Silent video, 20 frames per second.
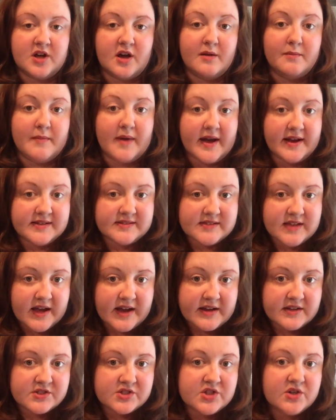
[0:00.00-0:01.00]
on my
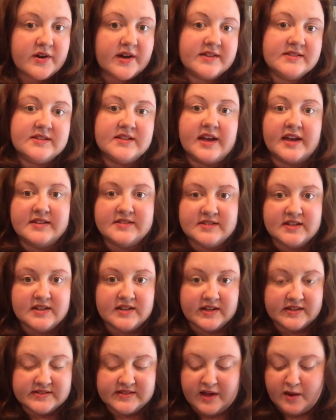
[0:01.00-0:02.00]
site, so you guys kind of see an
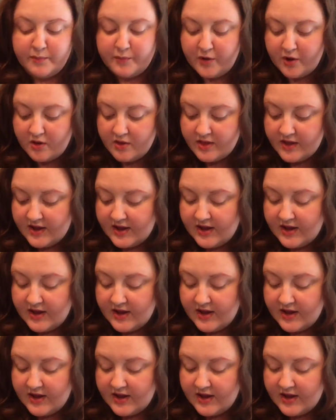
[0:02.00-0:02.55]
example.